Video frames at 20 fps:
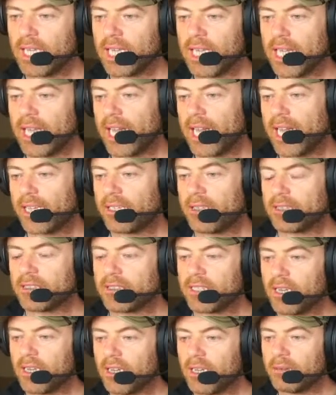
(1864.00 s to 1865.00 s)
and the
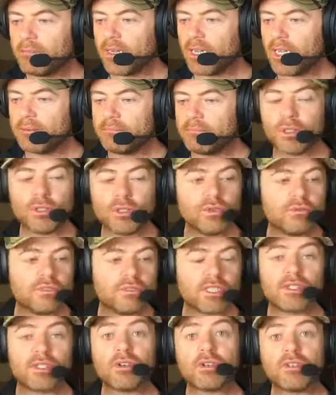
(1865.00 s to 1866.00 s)
timeline moves
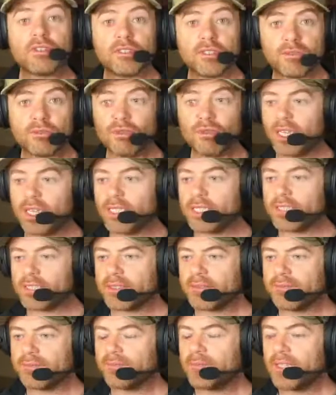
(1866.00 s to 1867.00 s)
across to the right.
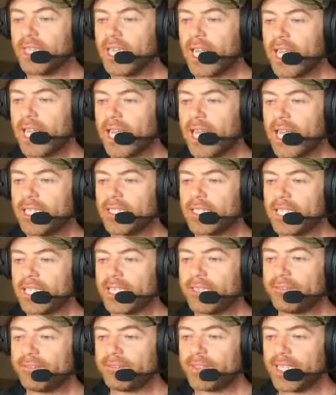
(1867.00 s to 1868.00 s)
And
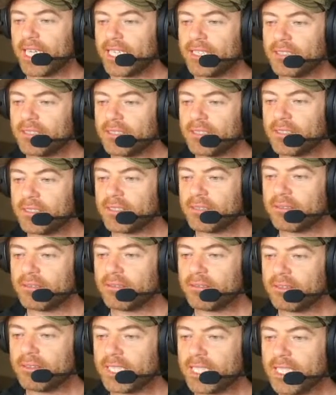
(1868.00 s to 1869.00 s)
if there's
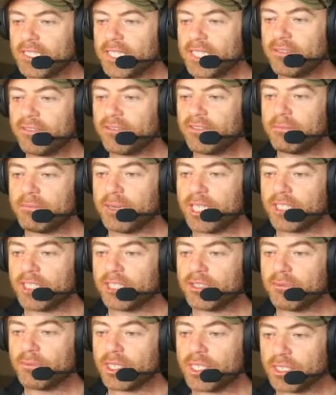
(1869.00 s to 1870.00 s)
this
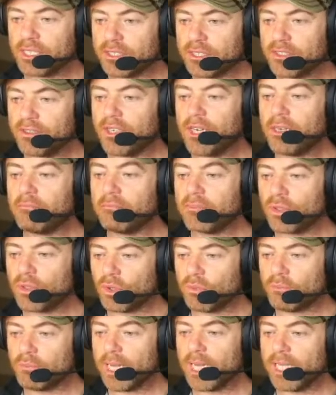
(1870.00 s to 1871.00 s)
information, which is drums or
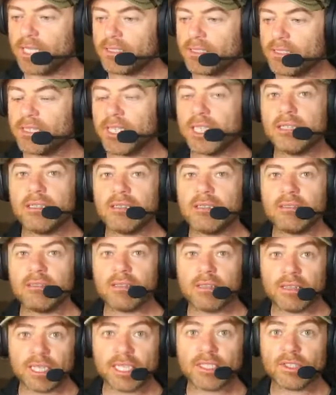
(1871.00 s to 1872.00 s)
bass, then the
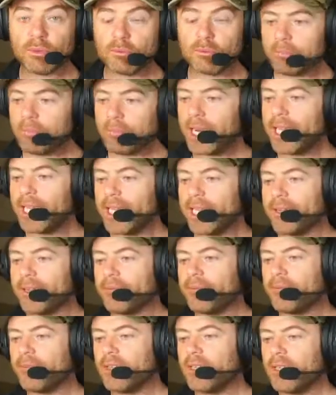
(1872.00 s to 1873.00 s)
things will be playing.
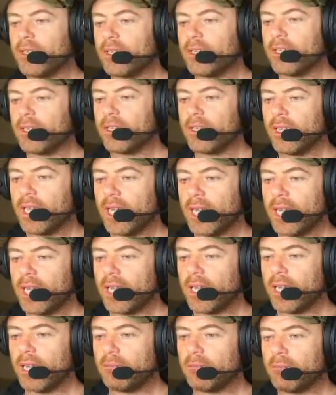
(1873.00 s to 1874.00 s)

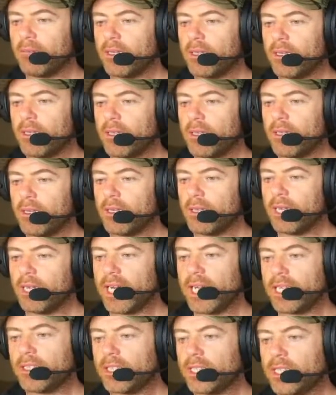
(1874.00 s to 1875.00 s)
And
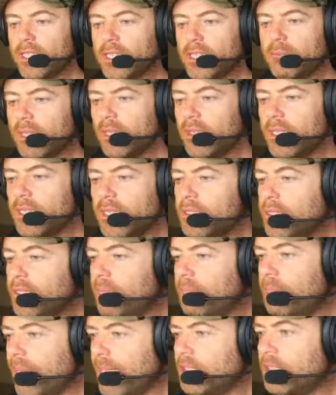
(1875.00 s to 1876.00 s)
actually, to be honest, the
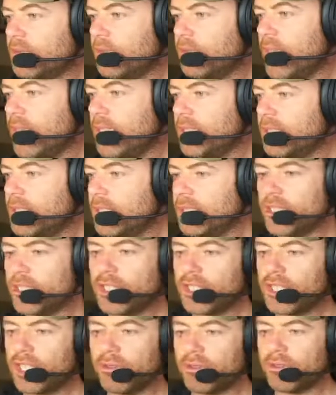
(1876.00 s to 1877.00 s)
best way is to just
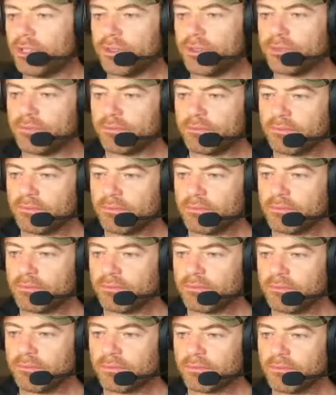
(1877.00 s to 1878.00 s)
show you.
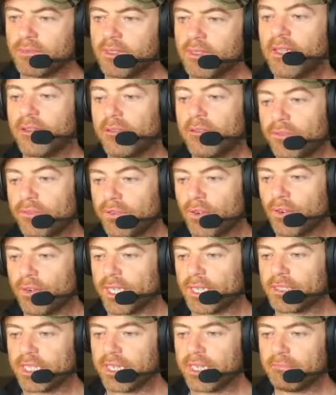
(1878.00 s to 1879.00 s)
For
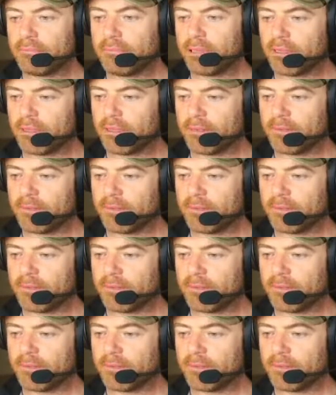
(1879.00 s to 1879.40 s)
example,